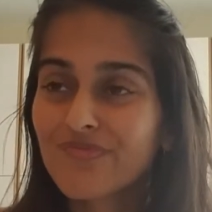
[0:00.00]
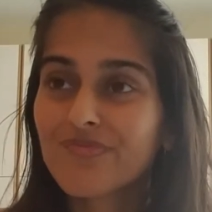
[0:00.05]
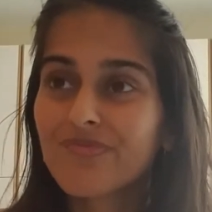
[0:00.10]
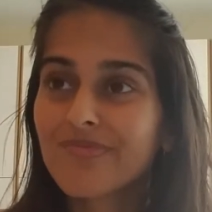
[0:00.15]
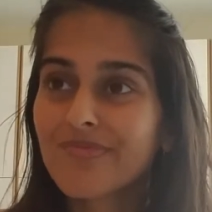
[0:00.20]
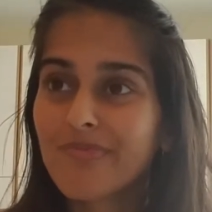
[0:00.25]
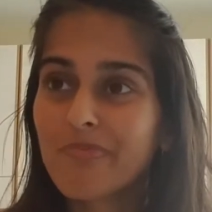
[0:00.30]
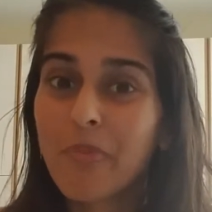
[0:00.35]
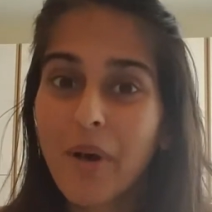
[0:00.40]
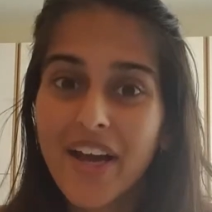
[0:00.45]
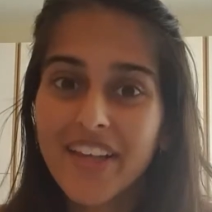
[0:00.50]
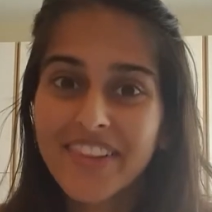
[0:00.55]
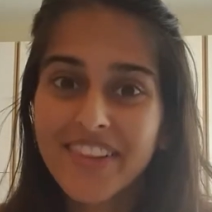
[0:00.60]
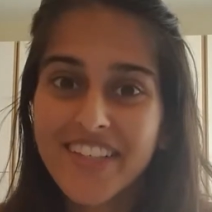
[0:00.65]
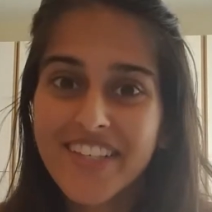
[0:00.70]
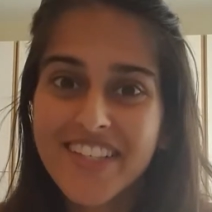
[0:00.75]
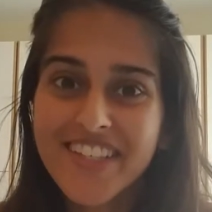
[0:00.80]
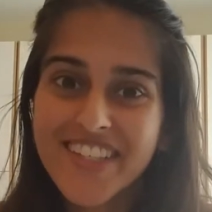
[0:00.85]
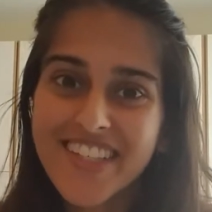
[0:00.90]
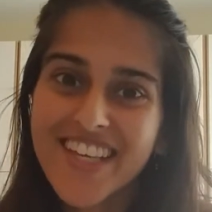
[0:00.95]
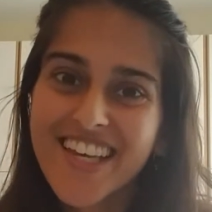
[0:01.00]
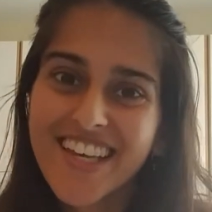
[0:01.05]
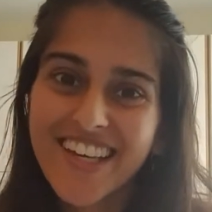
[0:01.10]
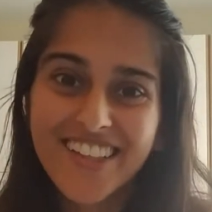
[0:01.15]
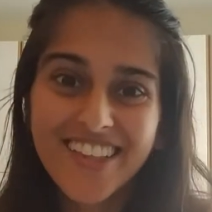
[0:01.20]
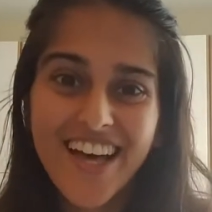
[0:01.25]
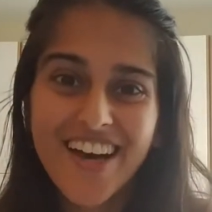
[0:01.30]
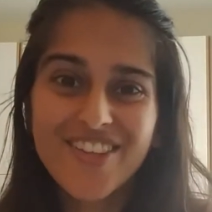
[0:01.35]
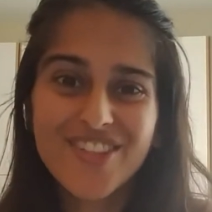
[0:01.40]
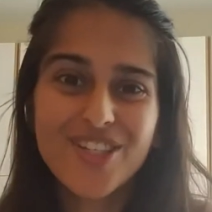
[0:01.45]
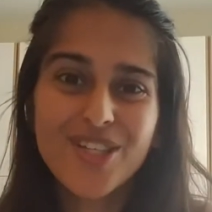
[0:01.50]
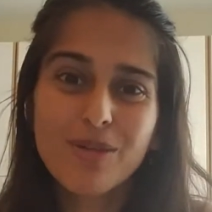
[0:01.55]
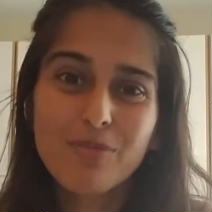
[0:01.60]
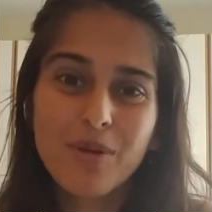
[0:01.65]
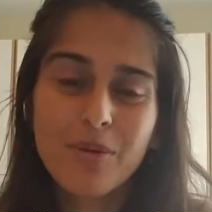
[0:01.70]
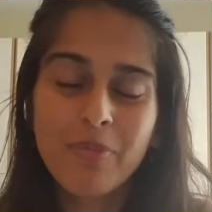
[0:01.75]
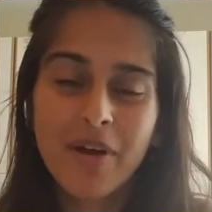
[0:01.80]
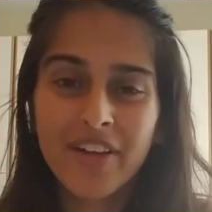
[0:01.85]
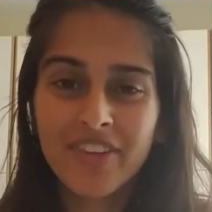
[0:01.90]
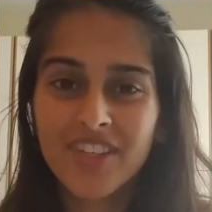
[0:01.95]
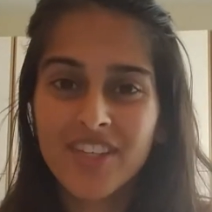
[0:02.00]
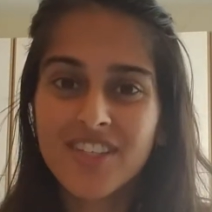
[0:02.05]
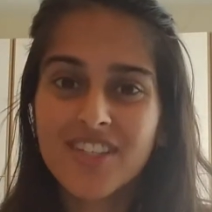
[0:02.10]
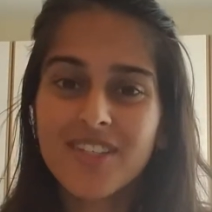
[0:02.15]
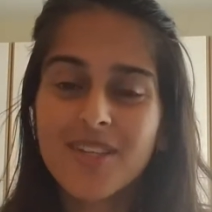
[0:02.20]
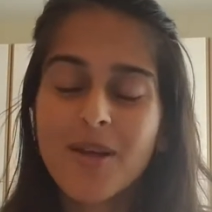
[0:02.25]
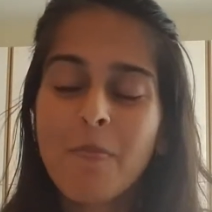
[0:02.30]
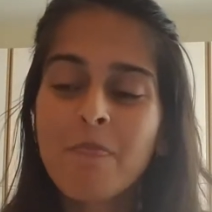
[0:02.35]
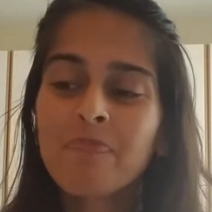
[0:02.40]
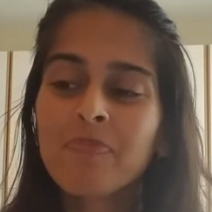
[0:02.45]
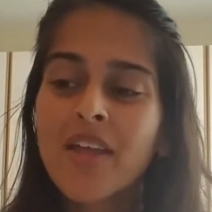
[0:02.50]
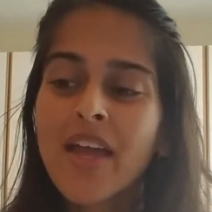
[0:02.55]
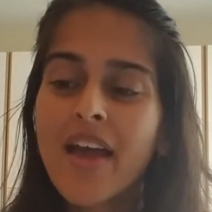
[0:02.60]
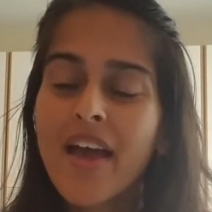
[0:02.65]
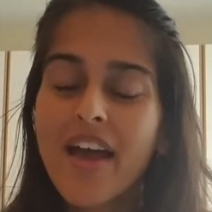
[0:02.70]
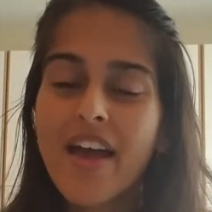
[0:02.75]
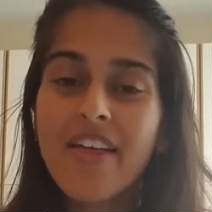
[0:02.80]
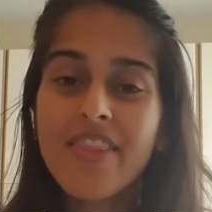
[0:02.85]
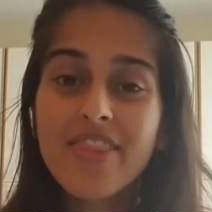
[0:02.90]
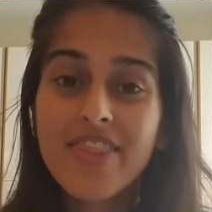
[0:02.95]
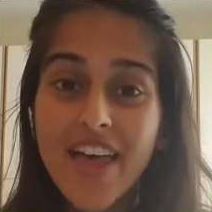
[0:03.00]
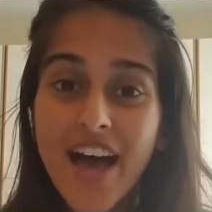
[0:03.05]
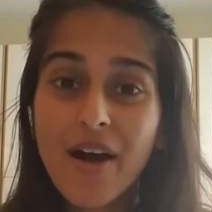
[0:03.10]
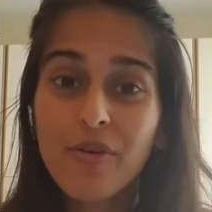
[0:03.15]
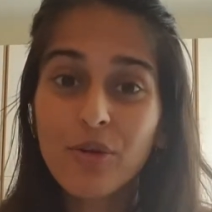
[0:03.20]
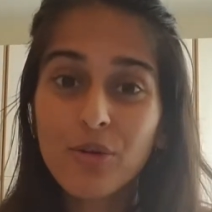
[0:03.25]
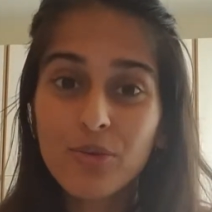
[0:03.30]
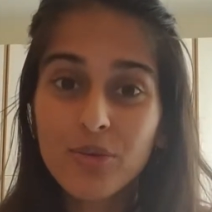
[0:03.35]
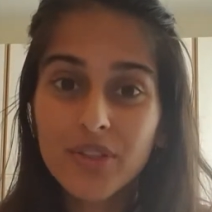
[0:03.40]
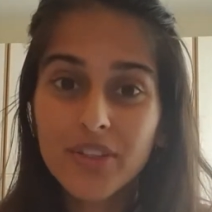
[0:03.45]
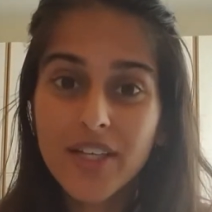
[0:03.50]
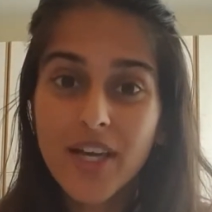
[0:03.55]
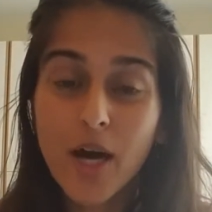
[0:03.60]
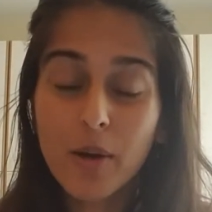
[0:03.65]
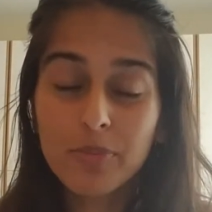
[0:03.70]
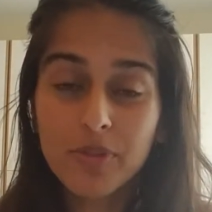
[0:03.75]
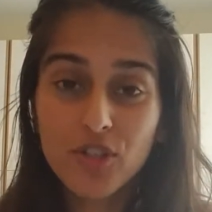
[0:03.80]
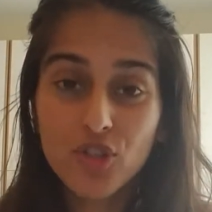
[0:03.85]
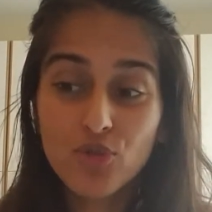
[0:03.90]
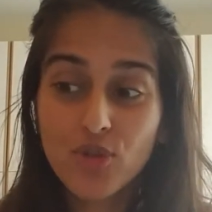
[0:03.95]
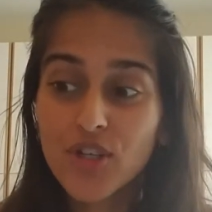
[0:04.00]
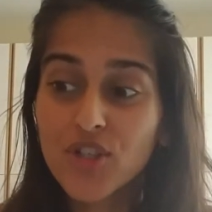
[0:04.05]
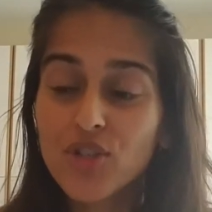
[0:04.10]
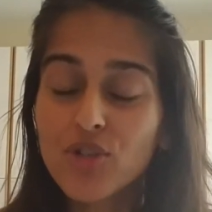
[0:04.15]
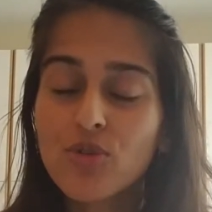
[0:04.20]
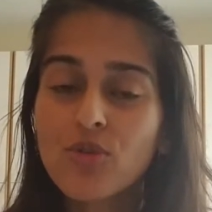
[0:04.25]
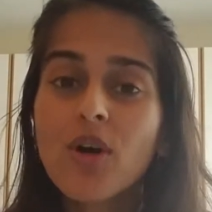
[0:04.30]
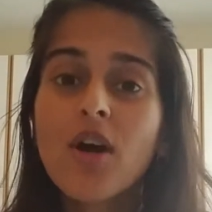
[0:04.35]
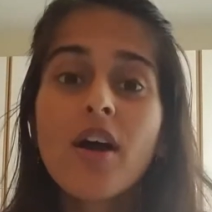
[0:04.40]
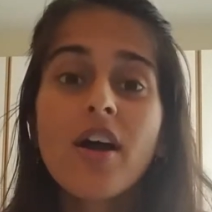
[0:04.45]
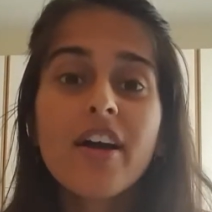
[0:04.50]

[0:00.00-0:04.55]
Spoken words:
mindless, allows you to be mindless, and that will really help distress you.